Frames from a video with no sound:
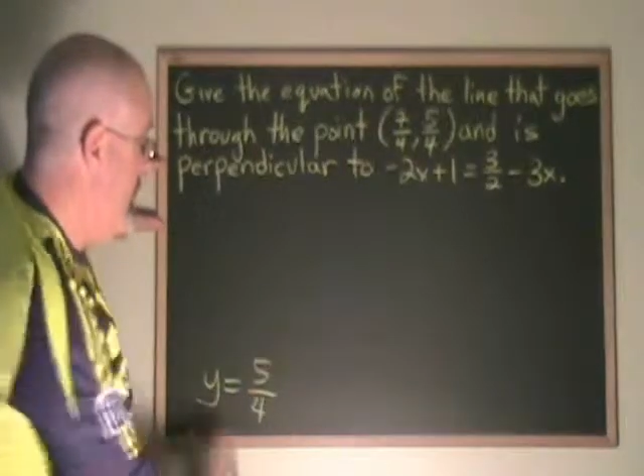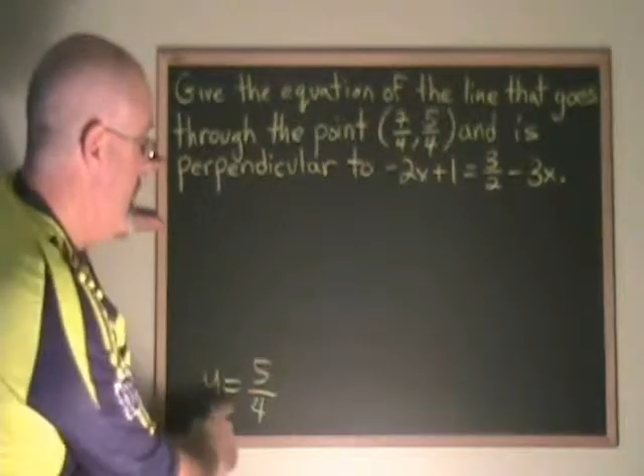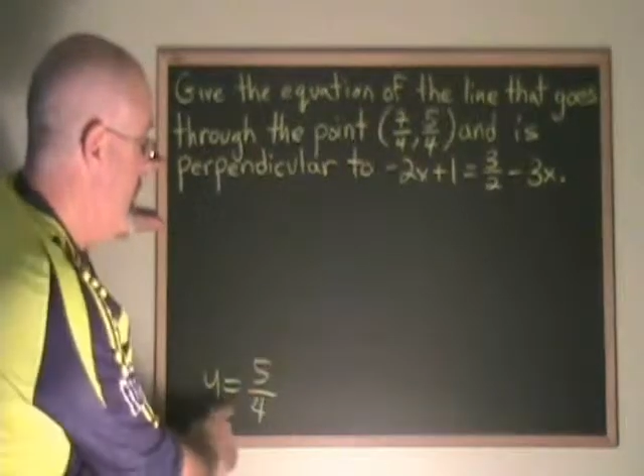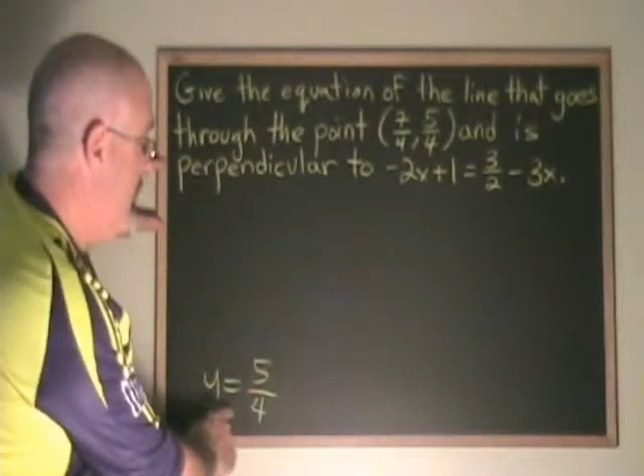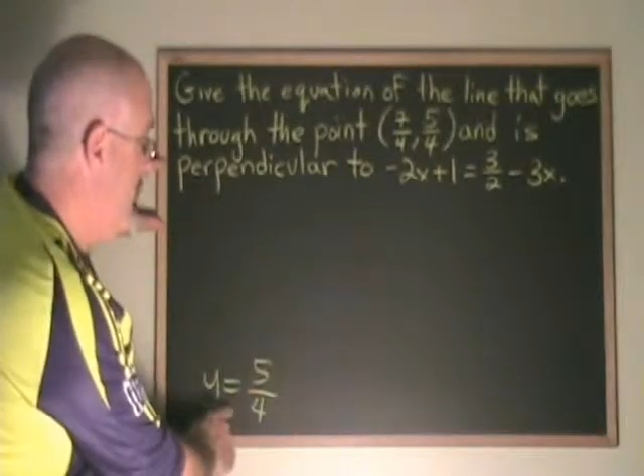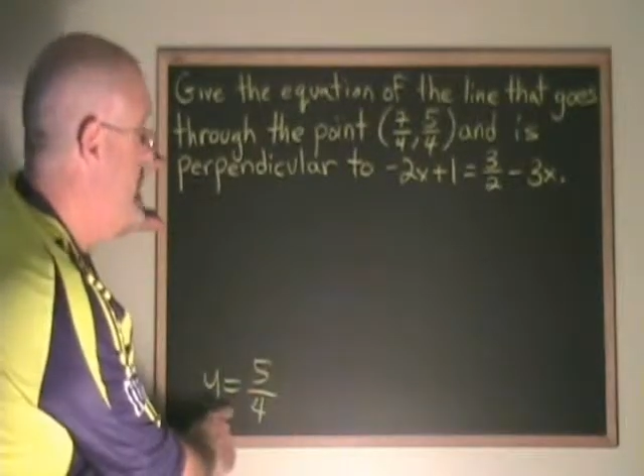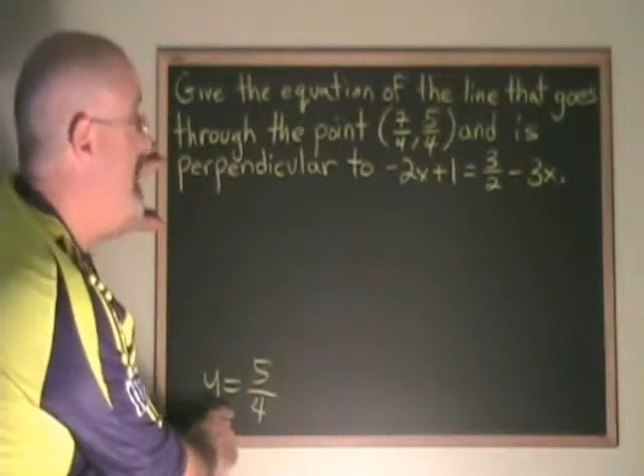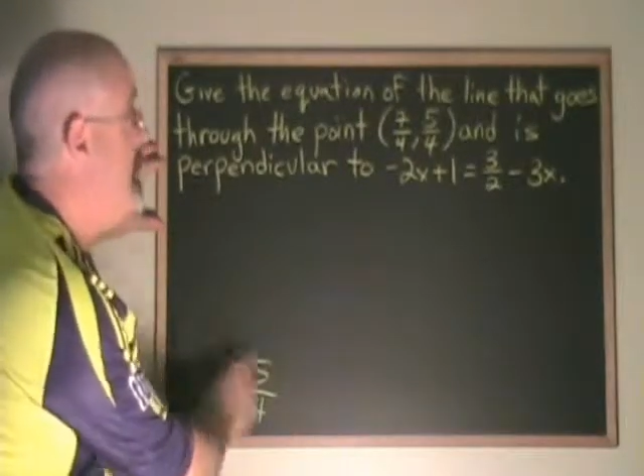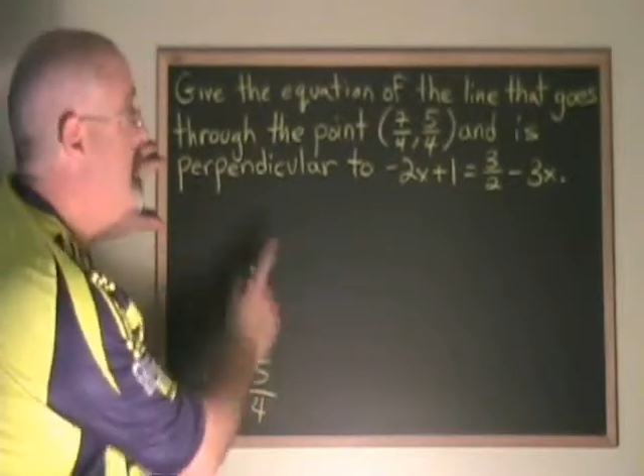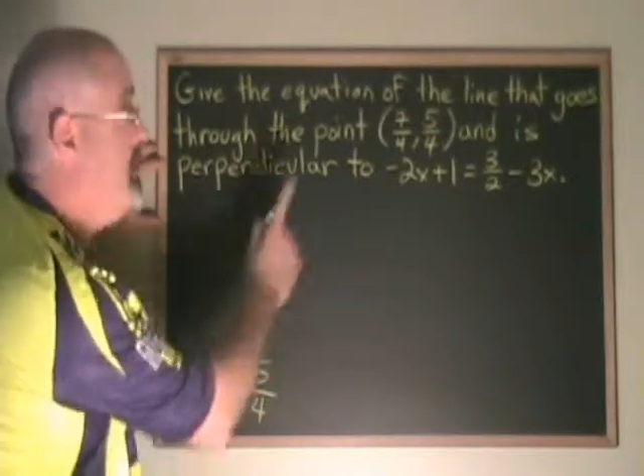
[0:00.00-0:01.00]
is the
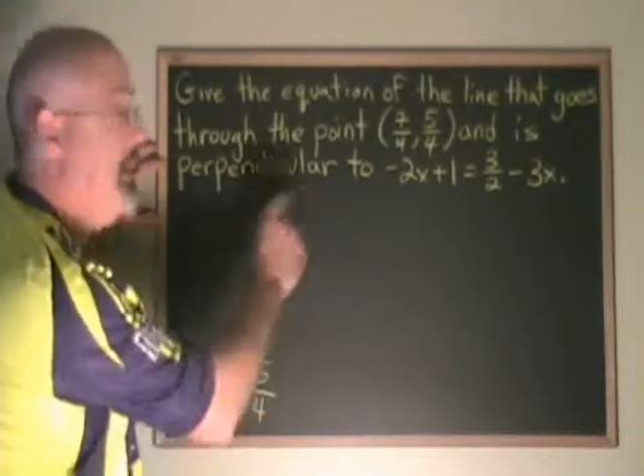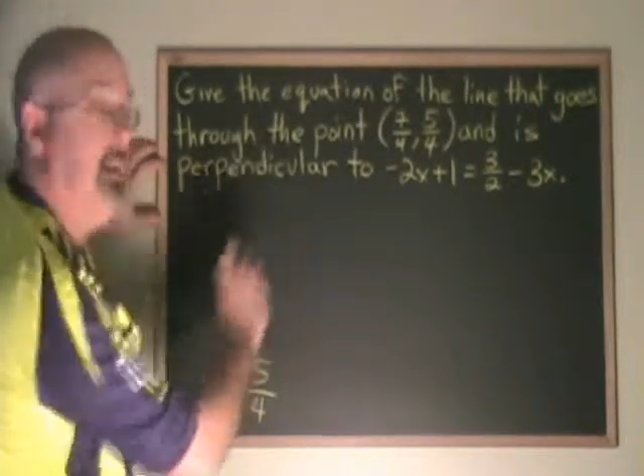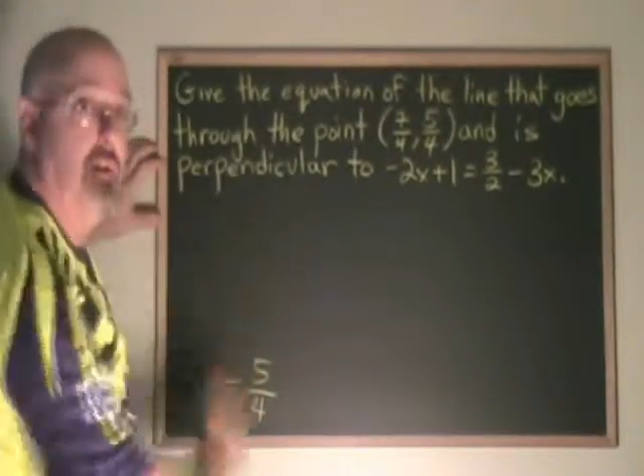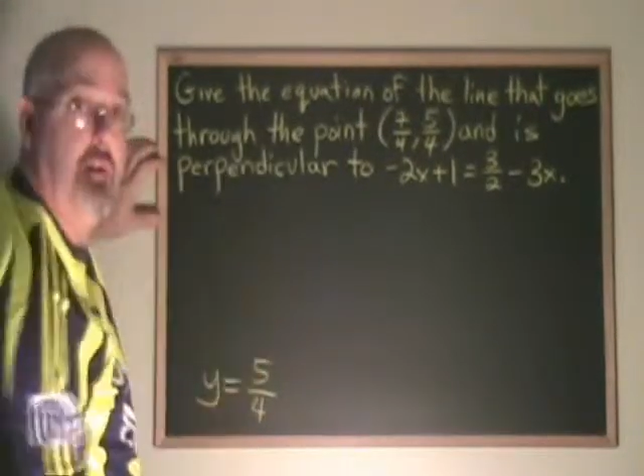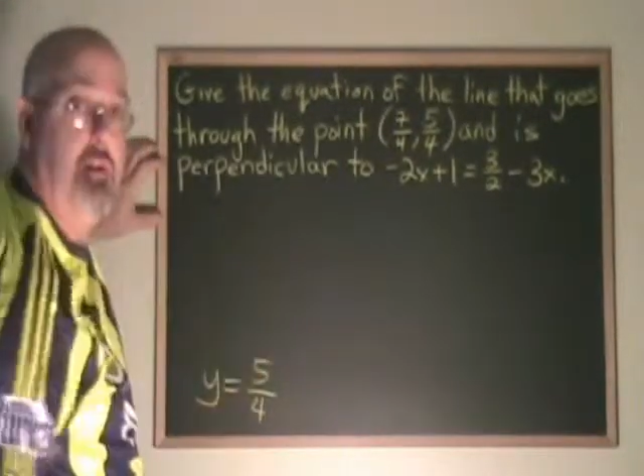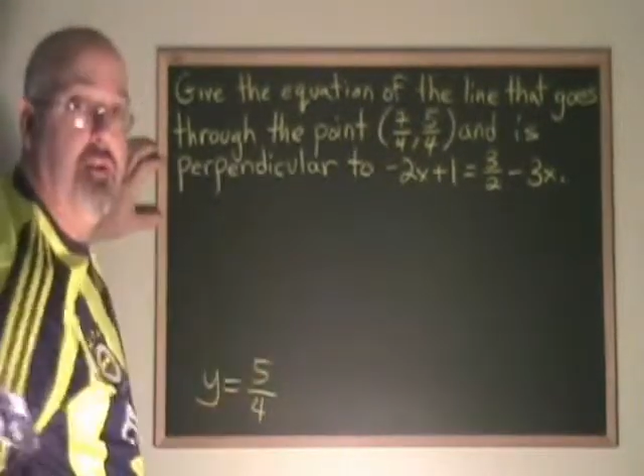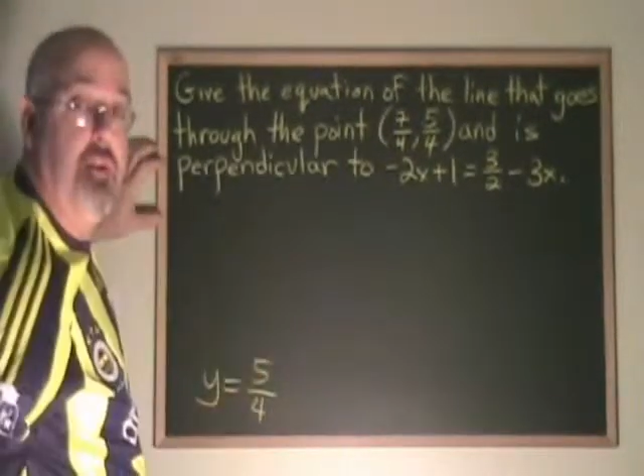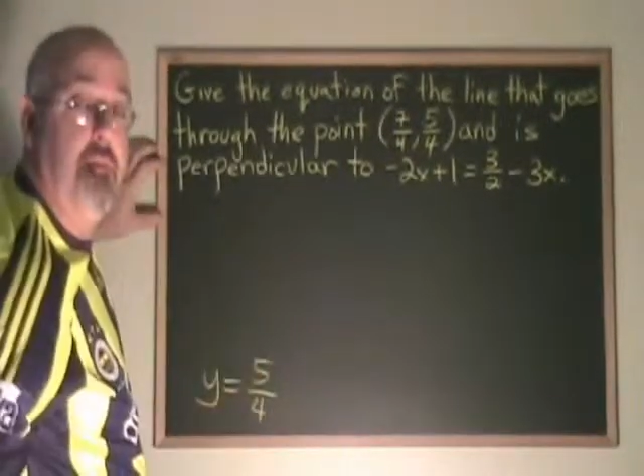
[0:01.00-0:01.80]
answer to the question.